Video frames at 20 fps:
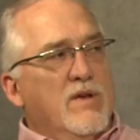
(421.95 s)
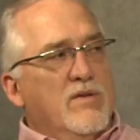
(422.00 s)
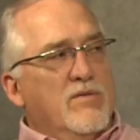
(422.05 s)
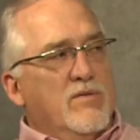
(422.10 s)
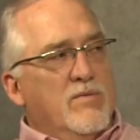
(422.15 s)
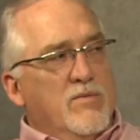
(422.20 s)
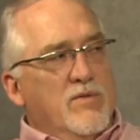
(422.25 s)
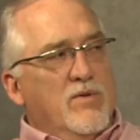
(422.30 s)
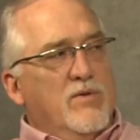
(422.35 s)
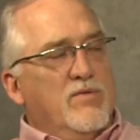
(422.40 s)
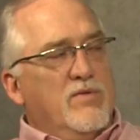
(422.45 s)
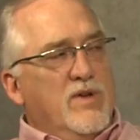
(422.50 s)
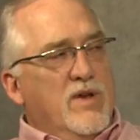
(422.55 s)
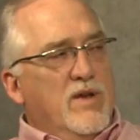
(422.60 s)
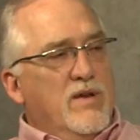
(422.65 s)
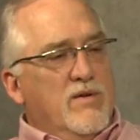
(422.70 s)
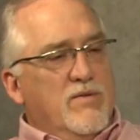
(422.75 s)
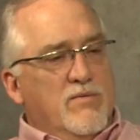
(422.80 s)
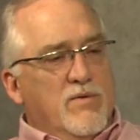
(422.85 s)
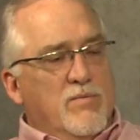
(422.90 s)
some of those
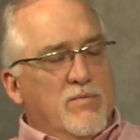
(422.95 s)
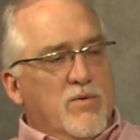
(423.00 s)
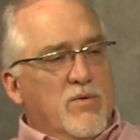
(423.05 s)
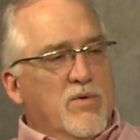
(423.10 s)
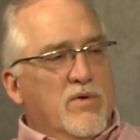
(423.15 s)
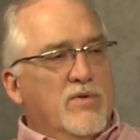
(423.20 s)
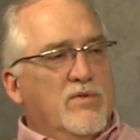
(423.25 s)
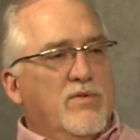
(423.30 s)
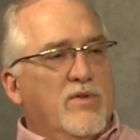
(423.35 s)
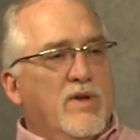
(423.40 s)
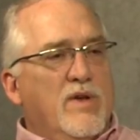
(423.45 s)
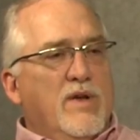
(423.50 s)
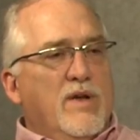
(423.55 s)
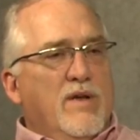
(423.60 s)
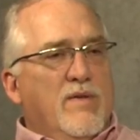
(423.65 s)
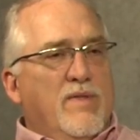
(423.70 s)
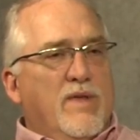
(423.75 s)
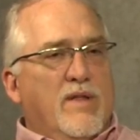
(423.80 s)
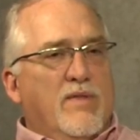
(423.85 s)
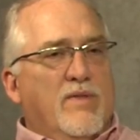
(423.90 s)
kind of reports,
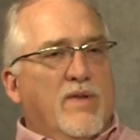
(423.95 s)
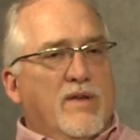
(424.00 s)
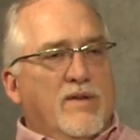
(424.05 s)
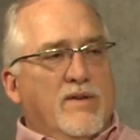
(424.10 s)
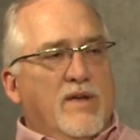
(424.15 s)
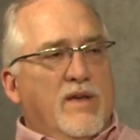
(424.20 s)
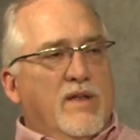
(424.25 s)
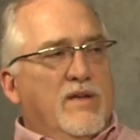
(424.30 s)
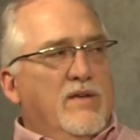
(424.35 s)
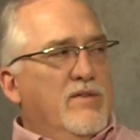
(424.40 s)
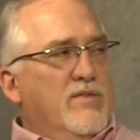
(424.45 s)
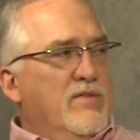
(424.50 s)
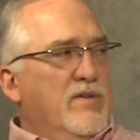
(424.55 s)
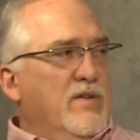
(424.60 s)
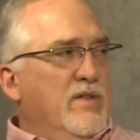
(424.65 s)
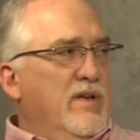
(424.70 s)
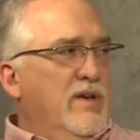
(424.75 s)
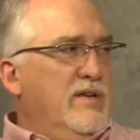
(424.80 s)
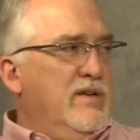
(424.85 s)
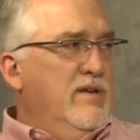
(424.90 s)
that data is
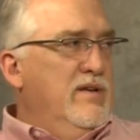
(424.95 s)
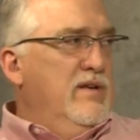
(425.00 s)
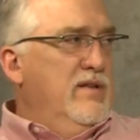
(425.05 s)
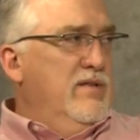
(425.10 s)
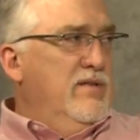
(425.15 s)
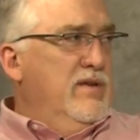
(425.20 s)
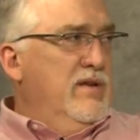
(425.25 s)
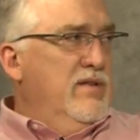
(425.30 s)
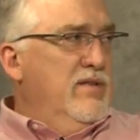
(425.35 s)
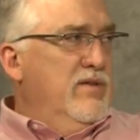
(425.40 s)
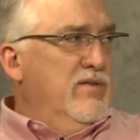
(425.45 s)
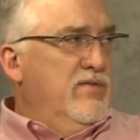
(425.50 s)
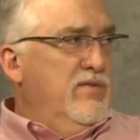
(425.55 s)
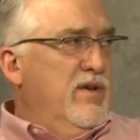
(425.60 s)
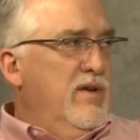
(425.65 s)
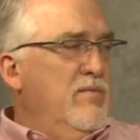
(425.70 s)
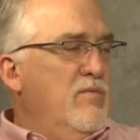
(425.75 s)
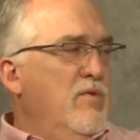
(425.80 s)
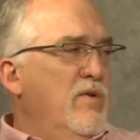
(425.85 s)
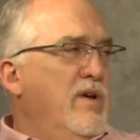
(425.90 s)
collected in the
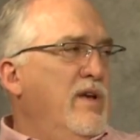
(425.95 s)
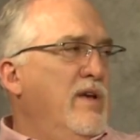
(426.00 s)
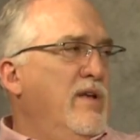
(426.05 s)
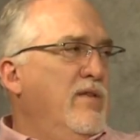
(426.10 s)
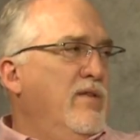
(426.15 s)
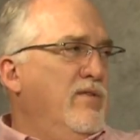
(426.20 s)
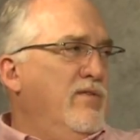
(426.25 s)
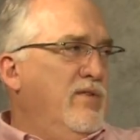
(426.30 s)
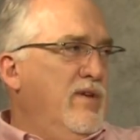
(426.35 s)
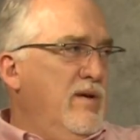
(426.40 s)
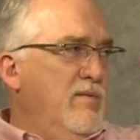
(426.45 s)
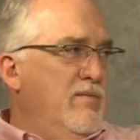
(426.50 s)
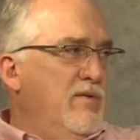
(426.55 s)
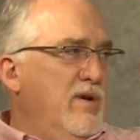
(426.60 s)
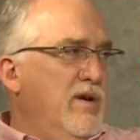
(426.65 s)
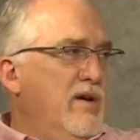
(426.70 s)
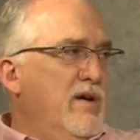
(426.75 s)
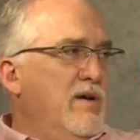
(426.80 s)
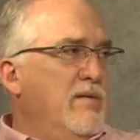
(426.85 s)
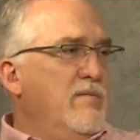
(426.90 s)
same way in the same
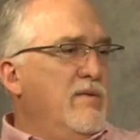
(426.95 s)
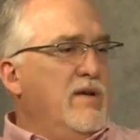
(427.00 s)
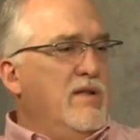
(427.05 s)
time,